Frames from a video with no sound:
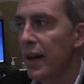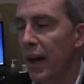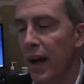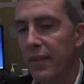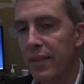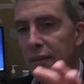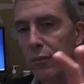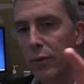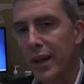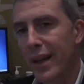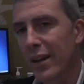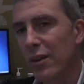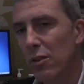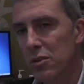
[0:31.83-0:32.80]
and that
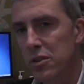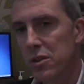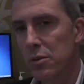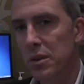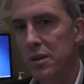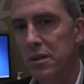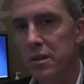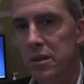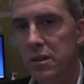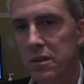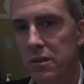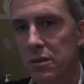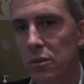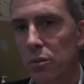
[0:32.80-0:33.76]
really
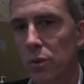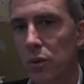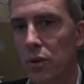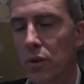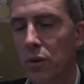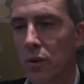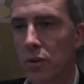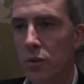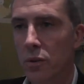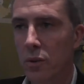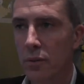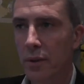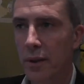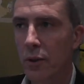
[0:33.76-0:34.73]
consequences were sort
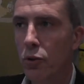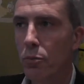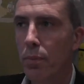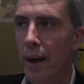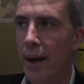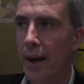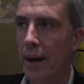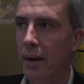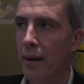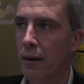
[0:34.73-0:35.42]
of held back